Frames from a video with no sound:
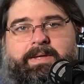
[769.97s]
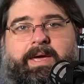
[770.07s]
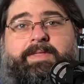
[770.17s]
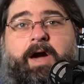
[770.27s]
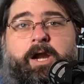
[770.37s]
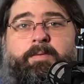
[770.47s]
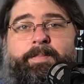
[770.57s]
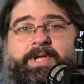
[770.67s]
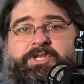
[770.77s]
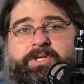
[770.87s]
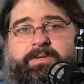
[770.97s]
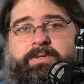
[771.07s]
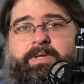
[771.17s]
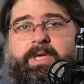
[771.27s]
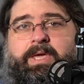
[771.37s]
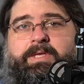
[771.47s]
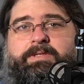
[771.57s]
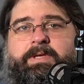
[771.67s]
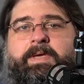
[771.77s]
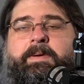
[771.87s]
And the honorable mention
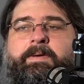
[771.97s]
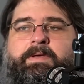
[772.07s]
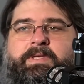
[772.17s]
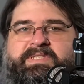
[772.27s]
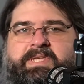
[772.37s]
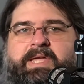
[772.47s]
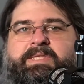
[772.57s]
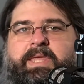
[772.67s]
is sites